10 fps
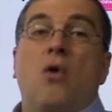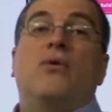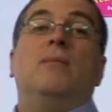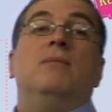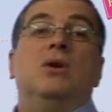
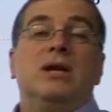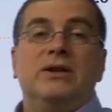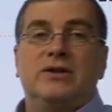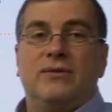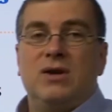over
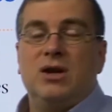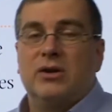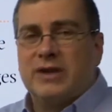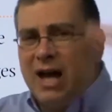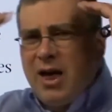millions of
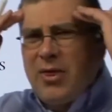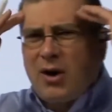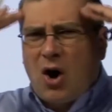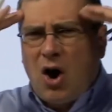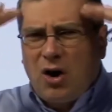years,
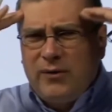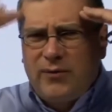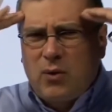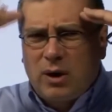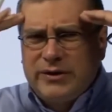they're hard
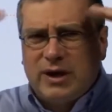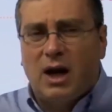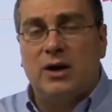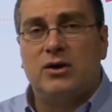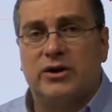for us
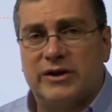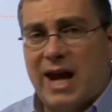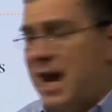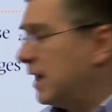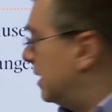to
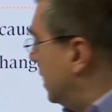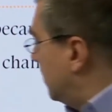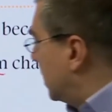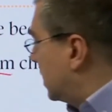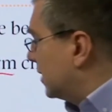understand
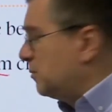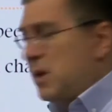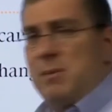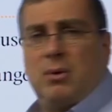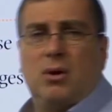because
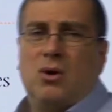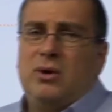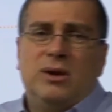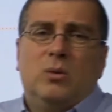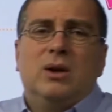people
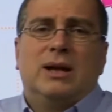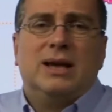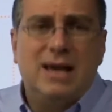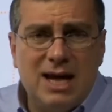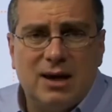only really
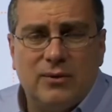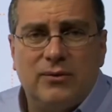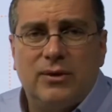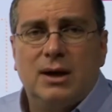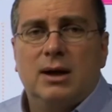
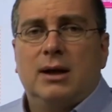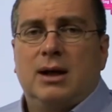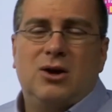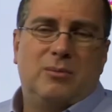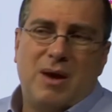live,
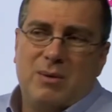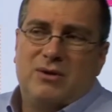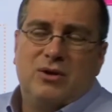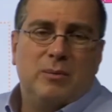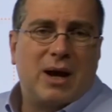you know, maybe
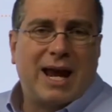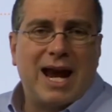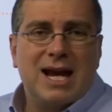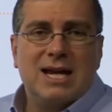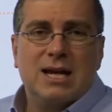to about
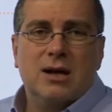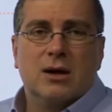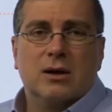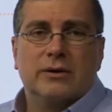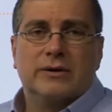80
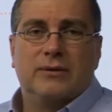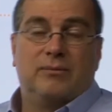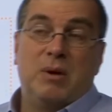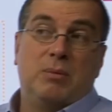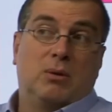years.
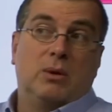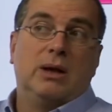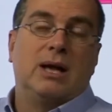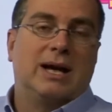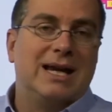If people are
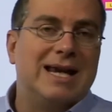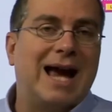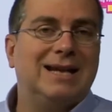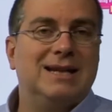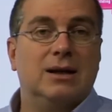really lucky,
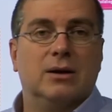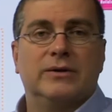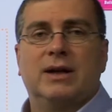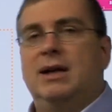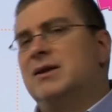90
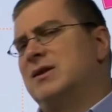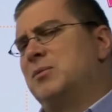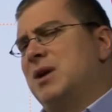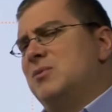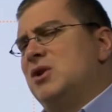years.
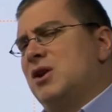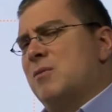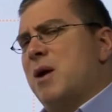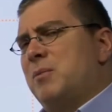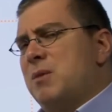Sometimes you hear
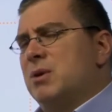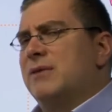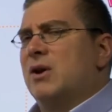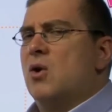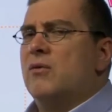about people
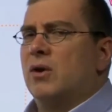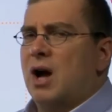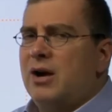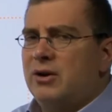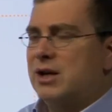living over
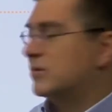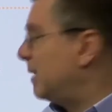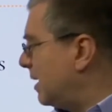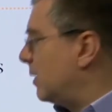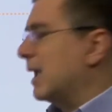100 years.
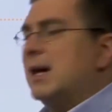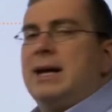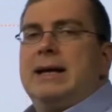But anyway,